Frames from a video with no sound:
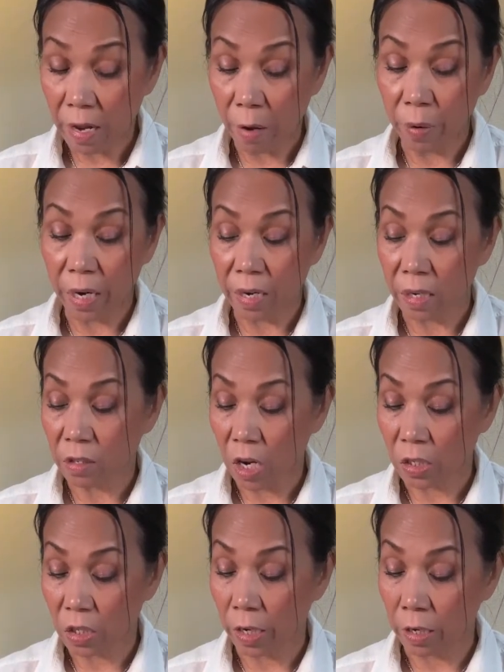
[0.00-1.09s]
That way it does not
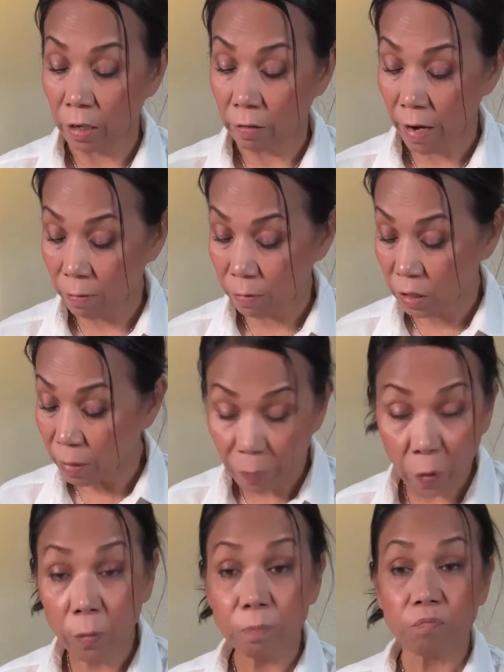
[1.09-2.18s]
stick, right?
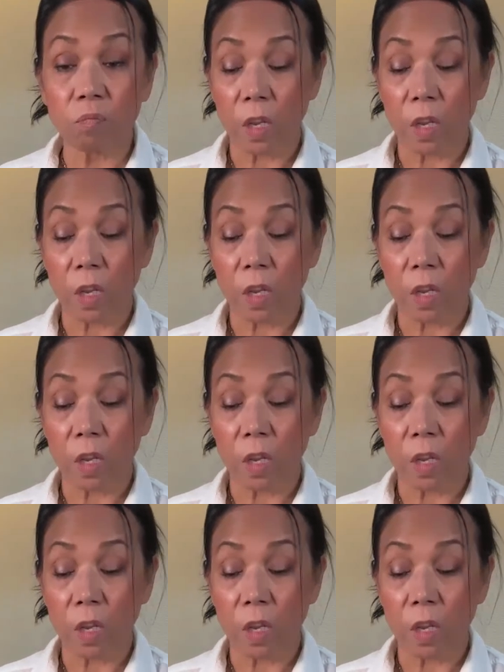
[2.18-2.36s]
Simple.